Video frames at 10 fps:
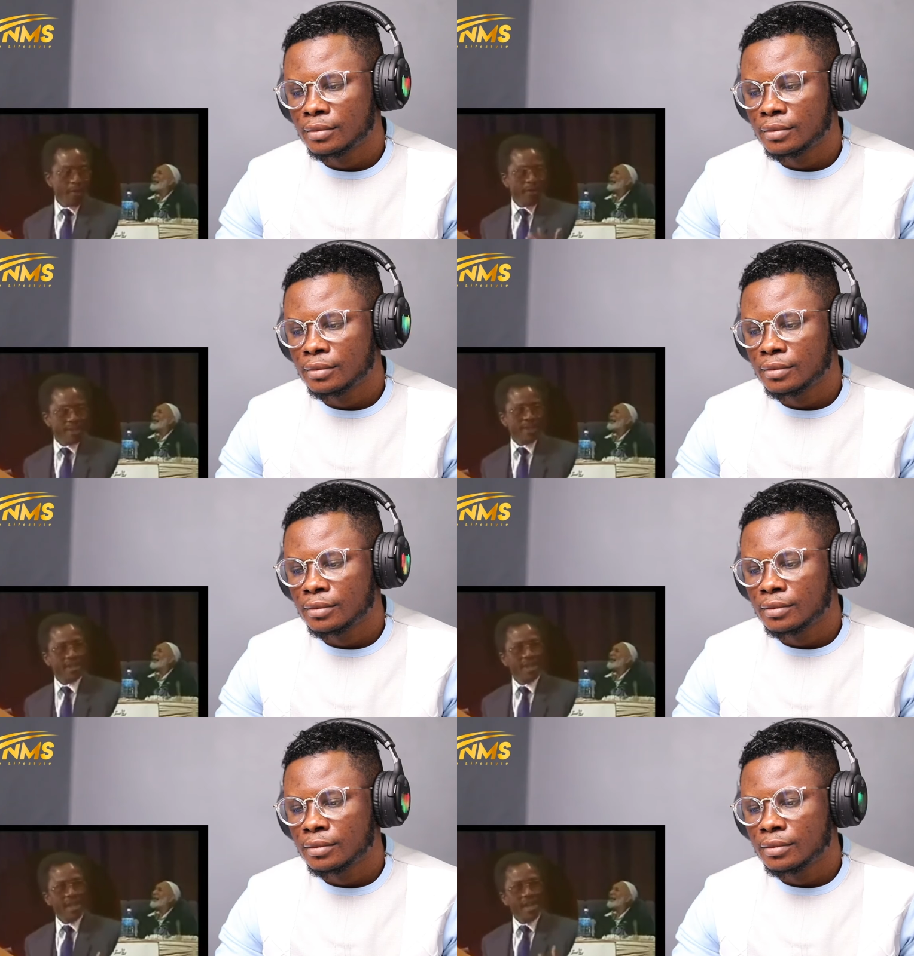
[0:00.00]
Speaker 1: But
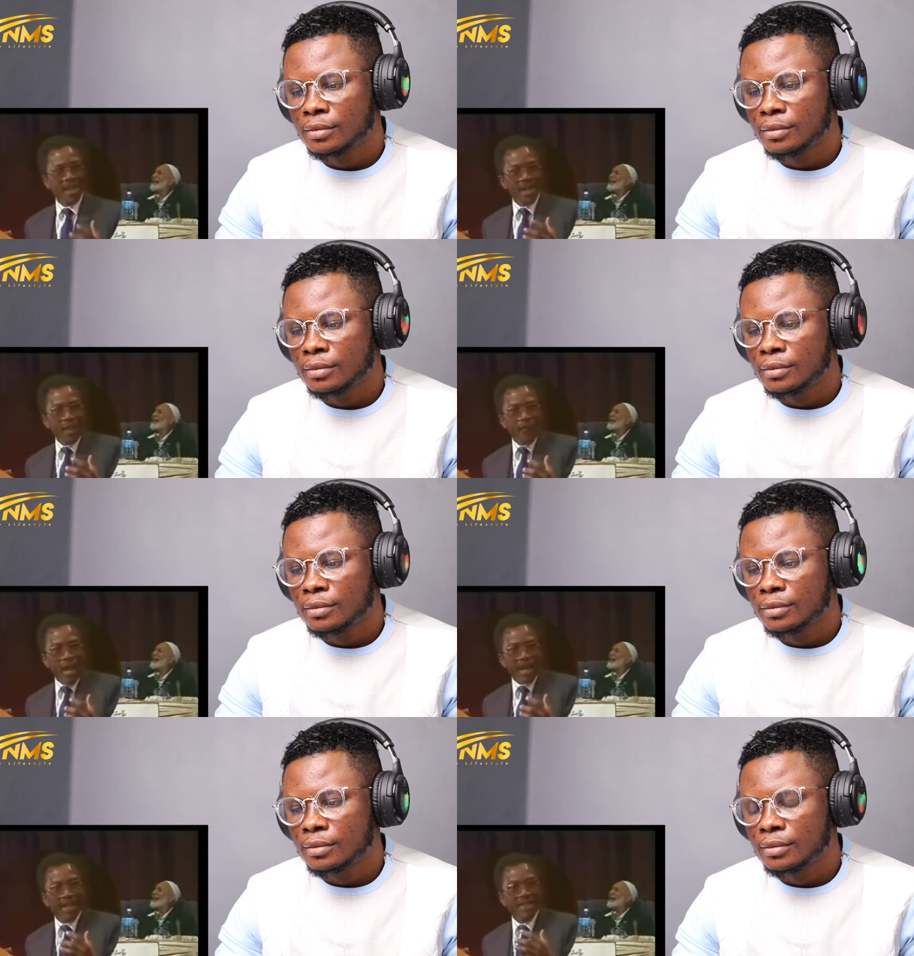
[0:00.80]
if
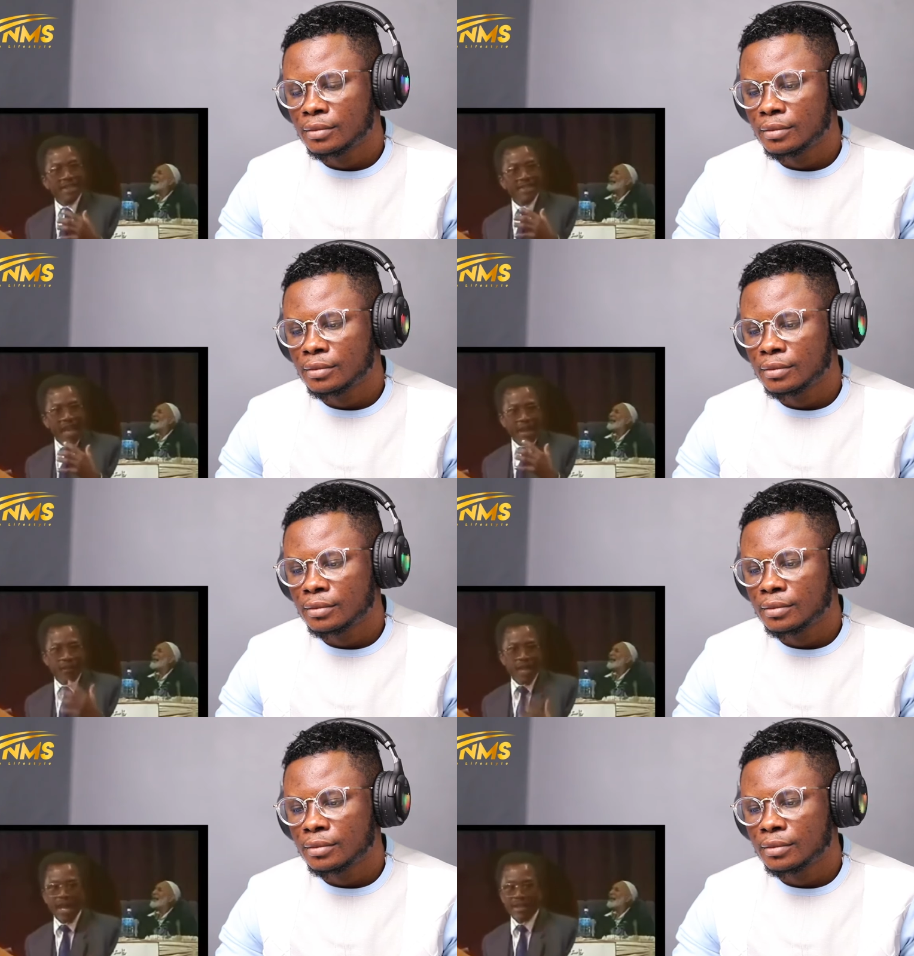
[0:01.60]
I can just
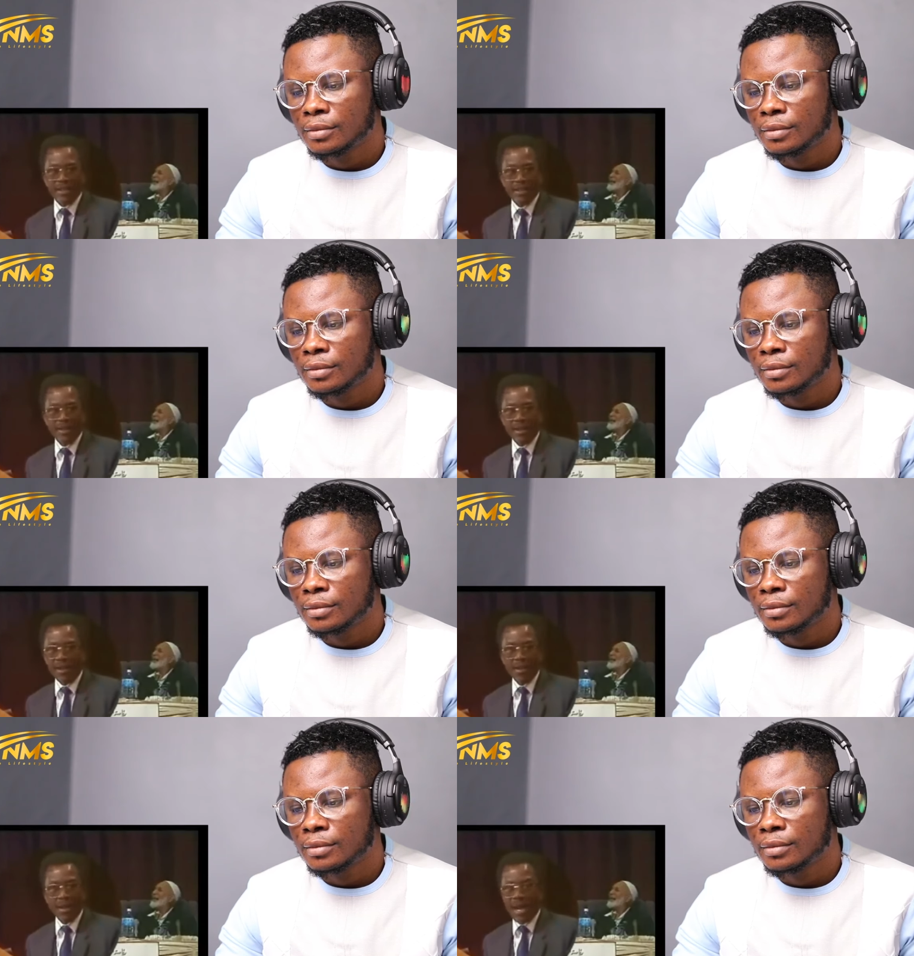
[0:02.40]
have that,
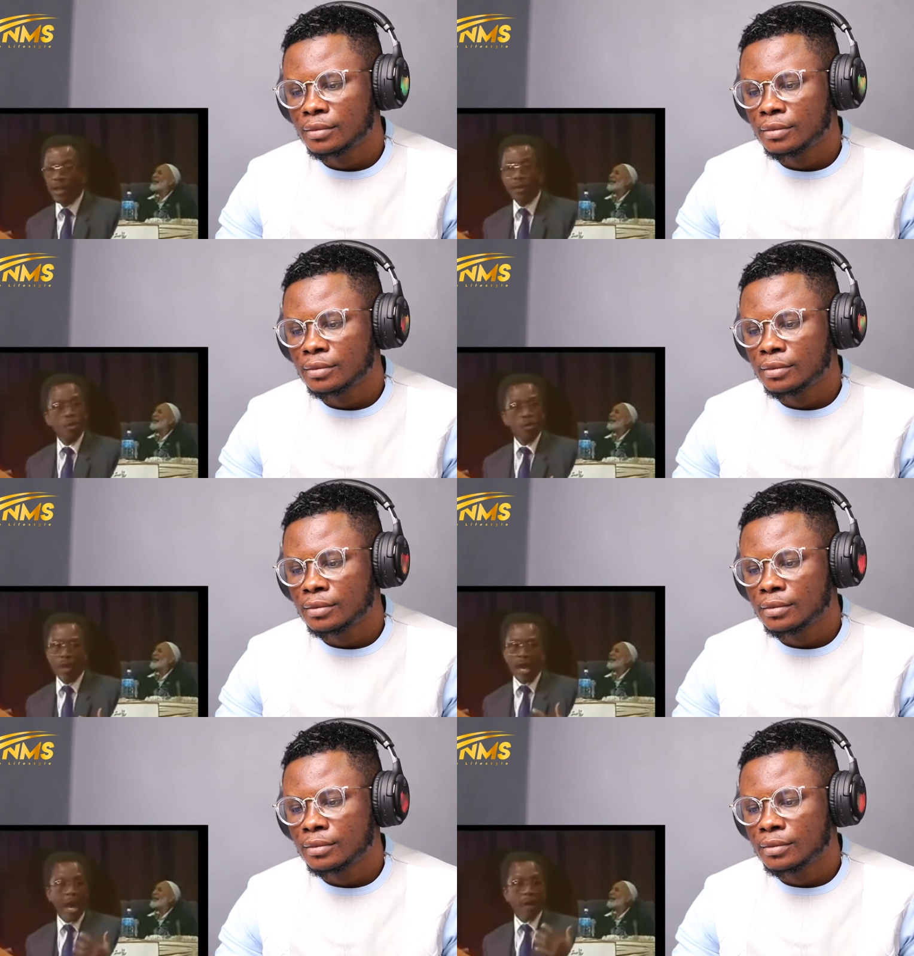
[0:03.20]

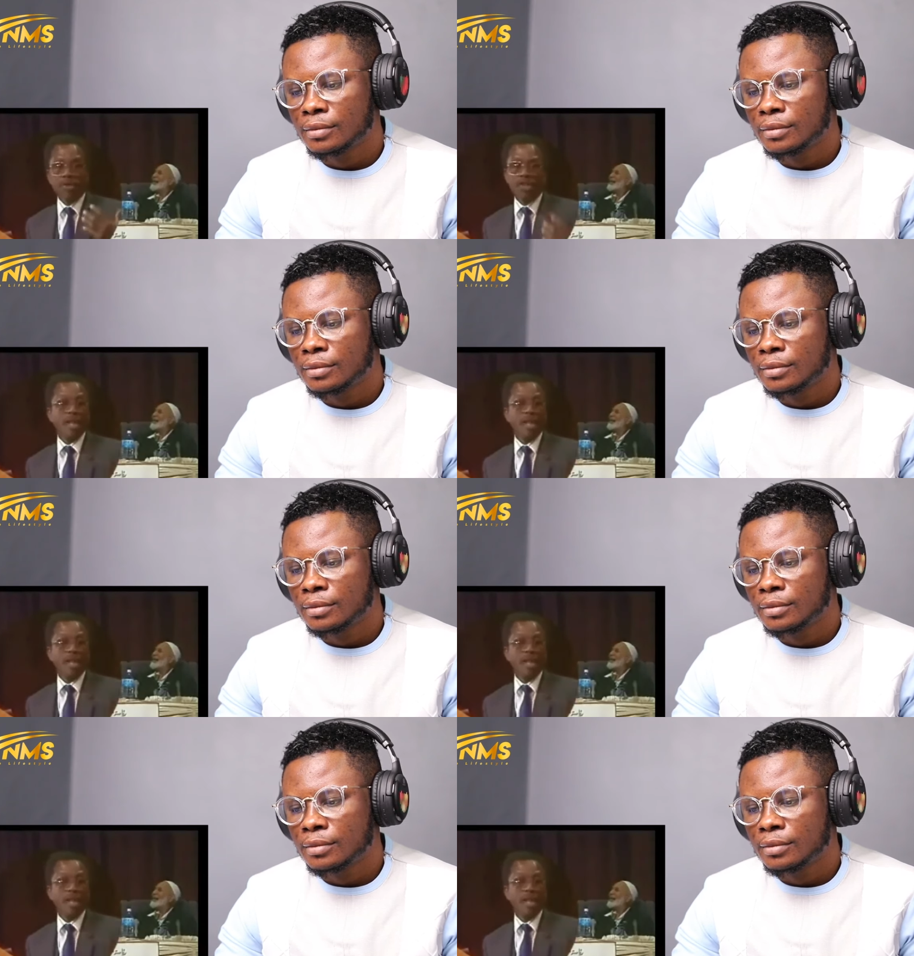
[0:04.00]
Hallelujah, I will